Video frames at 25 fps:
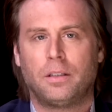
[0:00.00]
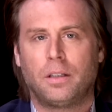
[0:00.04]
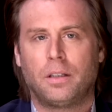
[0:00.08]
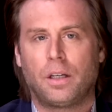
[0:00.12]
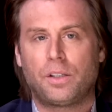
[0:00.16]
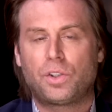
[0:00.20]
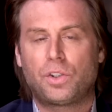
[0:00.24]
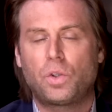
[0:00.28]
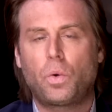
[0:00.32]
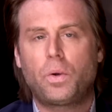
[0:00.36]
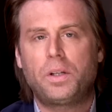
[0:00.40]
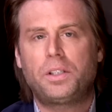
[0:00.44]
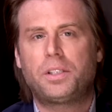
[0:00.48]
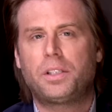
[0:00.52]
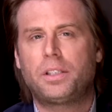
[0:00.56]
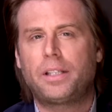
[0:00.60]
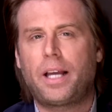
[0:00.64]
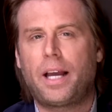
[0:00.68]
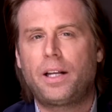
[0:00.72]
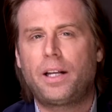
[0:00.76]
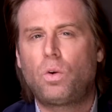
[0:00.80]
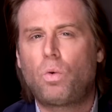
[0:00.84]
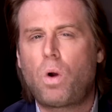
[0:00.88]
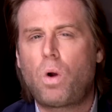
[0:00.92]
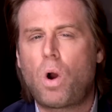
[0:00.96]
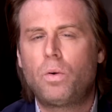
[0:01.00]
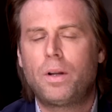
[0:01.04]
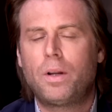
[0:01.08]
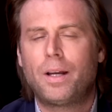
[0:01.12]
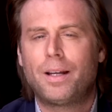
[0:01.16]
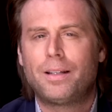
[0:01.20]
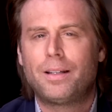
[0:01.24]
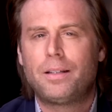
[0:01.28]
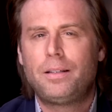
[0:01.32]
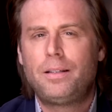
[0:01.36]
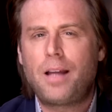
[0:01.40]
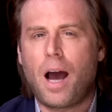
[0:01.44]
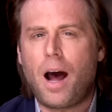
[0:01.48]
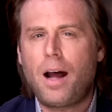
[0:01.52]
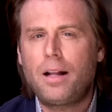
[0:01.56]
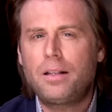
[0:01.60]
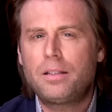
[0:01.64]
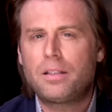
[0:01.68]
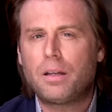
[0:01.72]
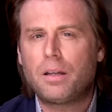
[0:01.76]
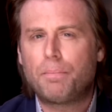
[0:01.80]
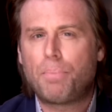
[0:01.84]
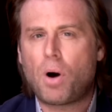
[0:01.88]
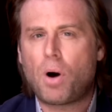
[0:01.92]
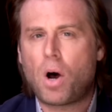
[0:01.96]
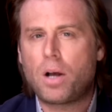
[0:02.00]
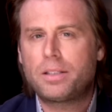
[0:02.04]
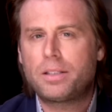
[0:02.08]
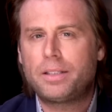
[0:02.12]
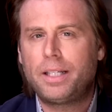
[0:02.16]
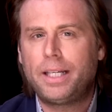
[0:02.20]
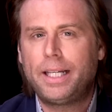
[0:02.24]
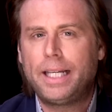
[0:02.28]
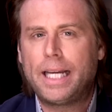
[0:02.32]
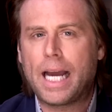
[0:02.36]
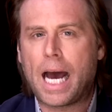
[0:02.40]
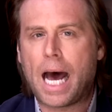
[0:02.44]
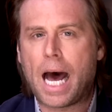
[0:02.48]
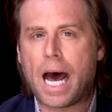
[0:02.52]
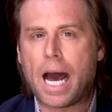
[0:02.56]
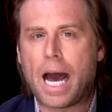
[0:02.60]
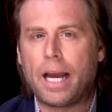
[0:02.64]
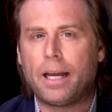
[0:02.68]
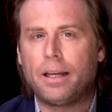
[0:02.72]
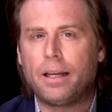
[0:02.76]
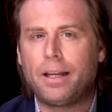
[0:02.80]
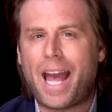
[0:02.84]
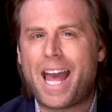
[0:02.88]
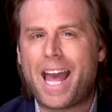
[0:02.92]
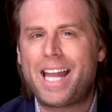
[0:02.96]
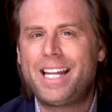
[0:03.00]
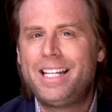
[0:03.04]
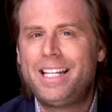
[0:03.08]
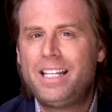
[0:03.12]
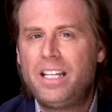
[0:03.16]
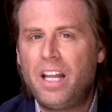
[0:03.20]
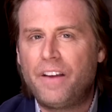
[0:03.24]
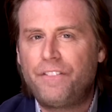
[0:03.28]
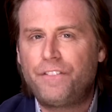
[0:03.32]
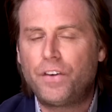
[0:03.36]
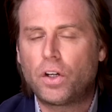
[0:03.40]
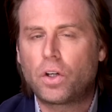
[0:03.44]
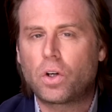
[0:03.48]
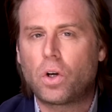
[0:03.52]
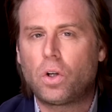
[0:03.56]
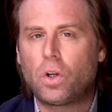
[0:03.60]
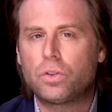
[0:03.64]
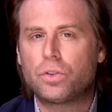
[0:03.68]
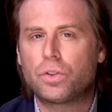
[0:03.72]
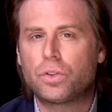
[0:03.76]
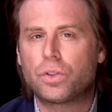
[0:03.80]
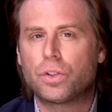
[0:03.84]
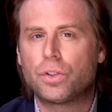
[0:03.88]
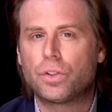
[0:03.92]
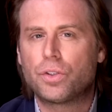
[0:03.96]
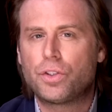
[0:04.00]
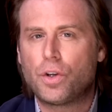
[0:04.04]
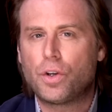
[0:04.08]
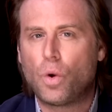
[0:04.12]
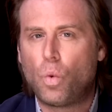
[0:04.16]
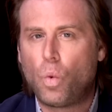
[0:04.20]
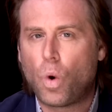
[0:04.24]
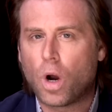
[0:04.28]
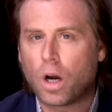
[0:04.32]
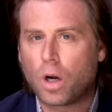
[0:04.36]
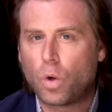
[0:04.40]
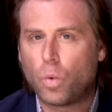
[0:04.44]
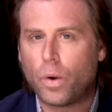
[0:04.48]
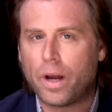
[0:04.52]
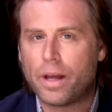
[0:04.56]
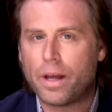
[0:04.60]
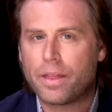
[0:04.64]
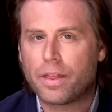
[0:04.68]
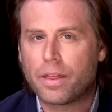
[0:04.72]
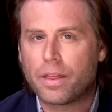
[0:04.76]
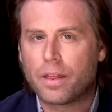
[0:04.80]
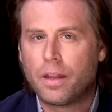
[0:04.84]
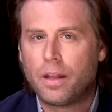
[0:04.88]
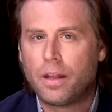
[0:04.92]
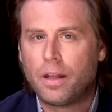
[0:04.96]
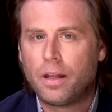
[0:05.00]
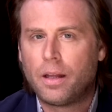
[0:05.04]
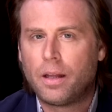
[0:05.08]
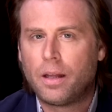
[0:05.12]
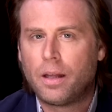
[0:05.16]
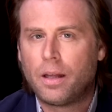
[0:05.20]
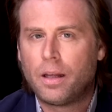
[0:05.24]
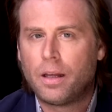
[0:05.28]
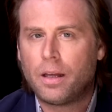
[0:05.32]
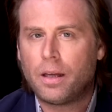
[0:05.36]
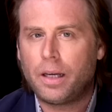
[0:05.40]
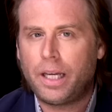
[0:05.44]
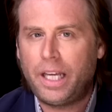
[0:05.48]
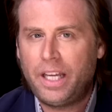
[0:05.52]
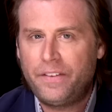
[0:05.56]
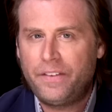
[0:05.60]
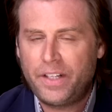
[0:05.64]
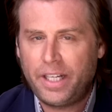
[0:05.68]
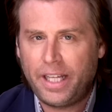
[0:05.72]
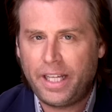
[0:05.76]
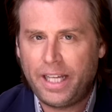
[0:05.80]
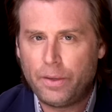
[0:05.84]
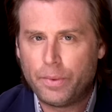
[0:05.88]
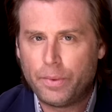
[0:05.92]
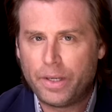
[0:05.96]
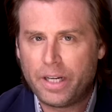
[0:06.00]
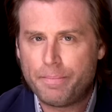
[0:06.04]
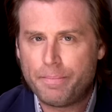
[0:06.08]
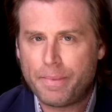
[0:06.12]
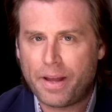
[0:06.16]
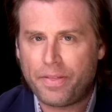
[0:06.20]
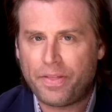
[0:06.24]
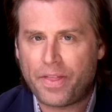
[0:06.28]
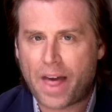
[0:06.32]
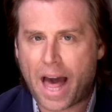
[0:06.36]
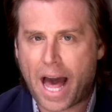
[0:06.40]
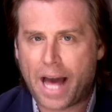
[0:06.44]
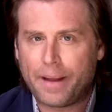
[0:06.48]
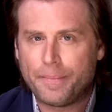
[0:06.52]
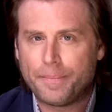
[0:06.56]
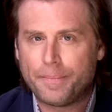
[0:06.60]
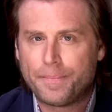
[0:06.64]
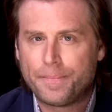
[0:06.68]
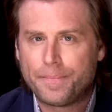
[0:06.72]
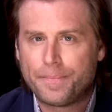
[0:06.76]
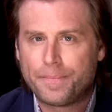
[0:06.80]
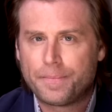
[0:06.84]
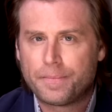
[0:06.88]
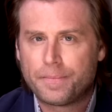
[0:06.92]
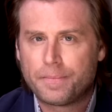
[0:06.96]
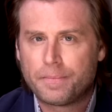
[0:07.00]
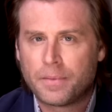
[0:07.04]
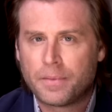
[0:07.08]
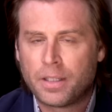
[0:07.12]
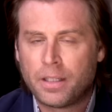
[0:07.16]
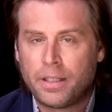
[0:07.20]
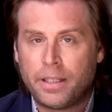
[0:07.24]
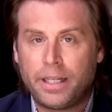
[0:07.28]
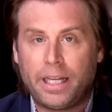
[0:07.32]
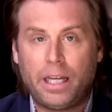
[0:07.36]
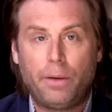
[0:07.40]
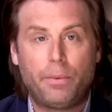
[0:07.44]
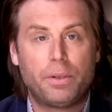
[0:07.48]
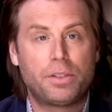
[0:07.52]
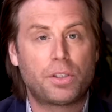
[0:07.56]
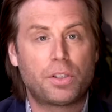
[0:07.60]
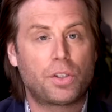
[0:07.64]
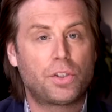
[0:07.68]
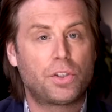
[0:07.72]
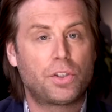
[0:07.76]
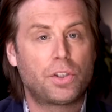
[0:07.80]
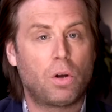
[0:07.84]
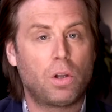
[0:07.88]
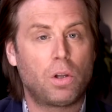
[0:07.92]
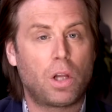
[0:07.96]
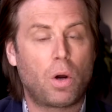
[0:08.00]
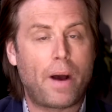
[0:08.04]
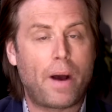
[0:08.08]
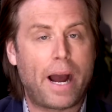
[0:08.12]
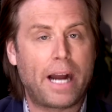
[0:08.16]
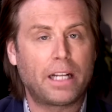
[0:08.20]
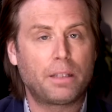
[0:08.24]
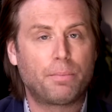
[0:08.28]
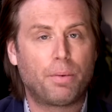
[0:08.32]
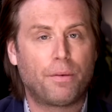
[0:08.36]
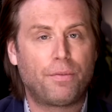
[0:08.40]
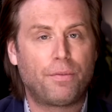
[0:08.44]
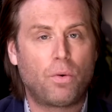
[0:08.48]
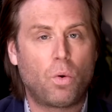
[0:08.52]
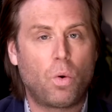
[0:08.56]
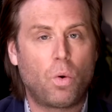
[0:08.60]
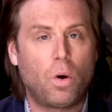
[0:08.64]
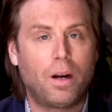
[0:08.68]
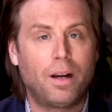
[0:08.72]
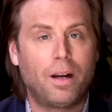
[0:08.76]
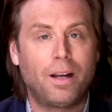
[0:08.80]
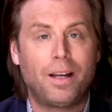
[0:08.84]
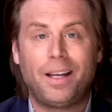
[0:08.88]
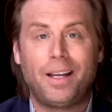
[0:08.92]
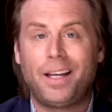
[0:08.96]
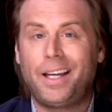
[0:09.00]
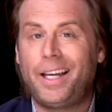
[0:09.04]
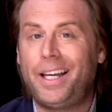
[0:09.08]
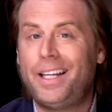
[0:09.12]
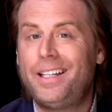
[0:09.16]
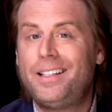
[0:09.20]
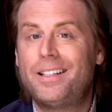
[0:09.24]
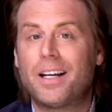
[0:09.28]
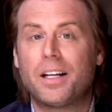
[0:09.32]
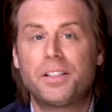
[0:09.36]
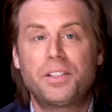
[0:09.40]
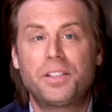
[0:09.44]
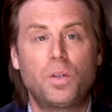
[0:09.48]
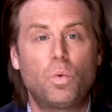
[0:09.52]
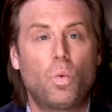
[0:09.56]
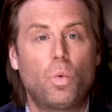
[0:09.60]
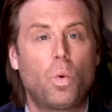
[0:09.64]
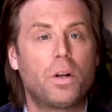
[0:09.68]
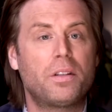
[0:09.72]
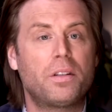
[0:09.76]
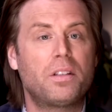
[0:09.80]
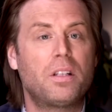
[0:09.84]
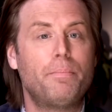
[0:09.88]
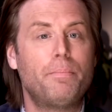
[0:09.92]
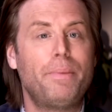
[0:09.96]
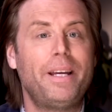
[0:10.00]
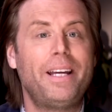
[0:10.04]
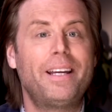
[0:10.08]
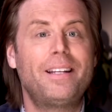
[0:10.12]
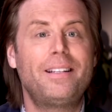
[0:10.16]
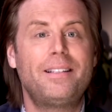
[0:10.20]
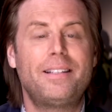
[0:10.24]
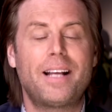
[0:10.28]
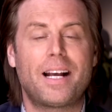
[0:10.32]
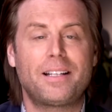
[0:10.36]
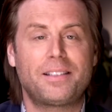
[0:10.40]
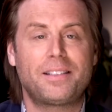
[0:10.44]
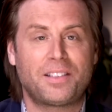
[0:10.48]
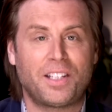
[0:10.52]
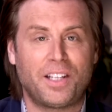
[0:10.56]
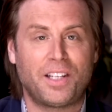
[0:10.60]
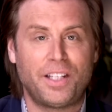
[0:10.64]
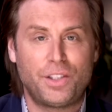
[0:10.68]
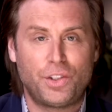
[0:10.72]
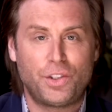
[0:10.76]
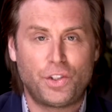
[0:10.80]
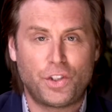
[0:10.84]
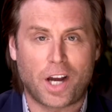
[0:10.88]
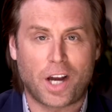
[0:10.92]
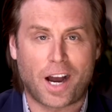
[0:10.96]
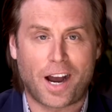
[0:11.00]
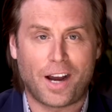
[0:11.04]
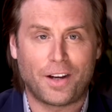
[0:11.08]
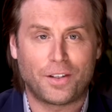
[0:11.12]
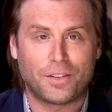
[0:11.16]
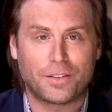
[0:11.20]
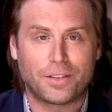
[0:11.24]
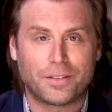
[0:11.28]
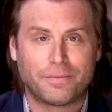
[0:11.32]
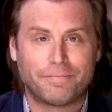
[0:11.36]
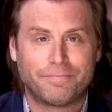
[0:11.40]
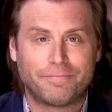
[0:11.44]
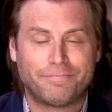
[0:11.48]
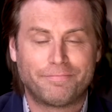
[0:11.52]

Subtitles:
A source said, quote, "Don's a bossy guy and difficult to work with. Even he would admit that. He was a solo act before. He doesn't want to be in Destiny's Child."